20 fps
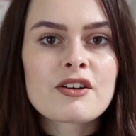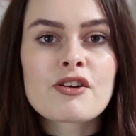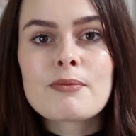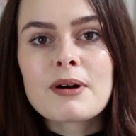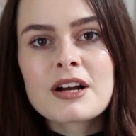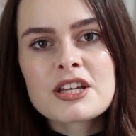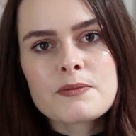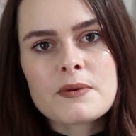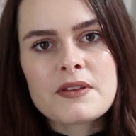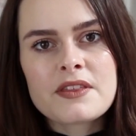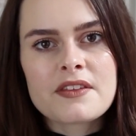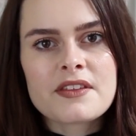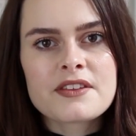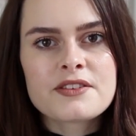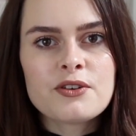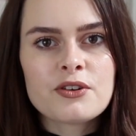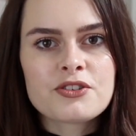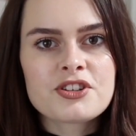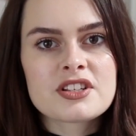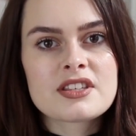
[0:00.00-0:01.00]
It reminds me that
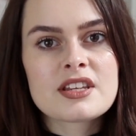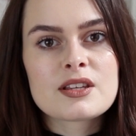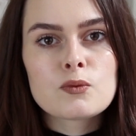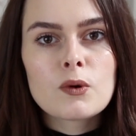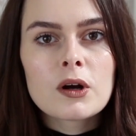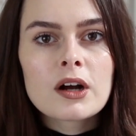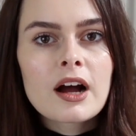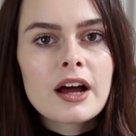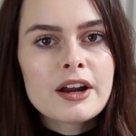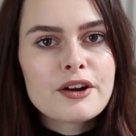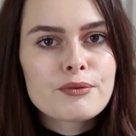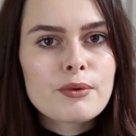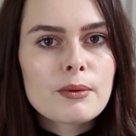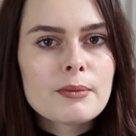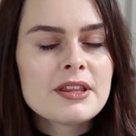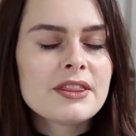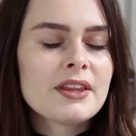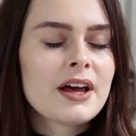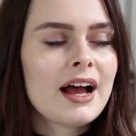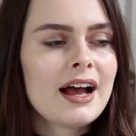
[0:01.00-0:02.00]
there's not just this one kind of
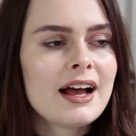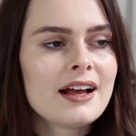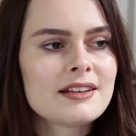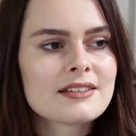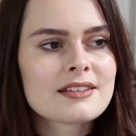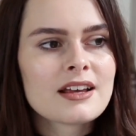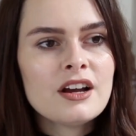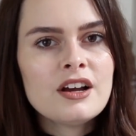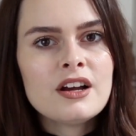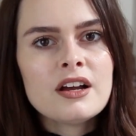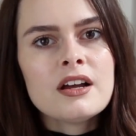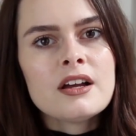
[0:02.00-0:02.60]
woman that has